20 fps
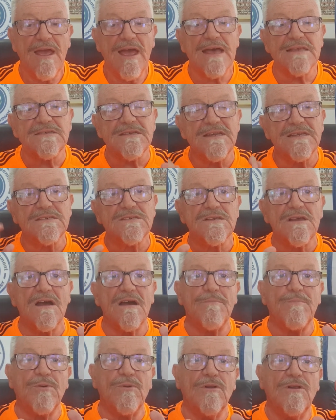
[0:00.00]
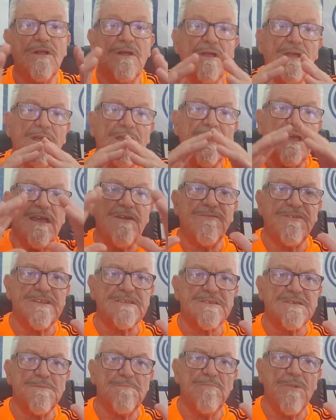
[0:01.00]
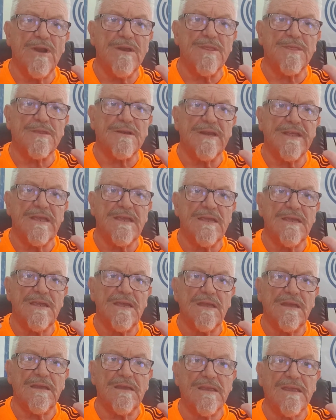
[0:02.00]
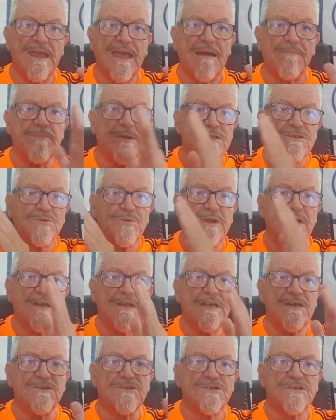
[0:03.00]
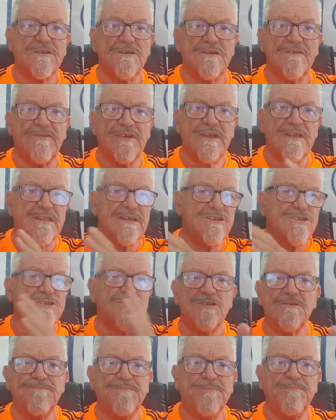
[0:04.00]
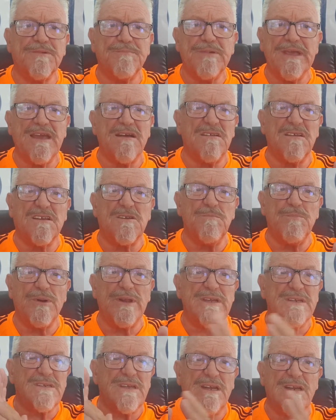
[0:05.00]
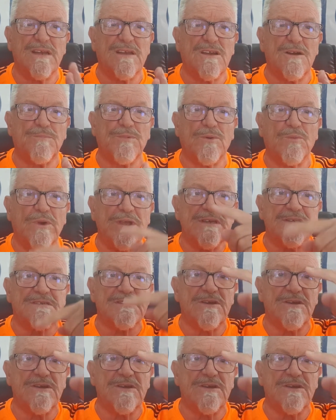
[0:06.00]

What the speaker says: As an example, if it's a monthly gap between each survey, they should be able to complete it in a couple of weeks,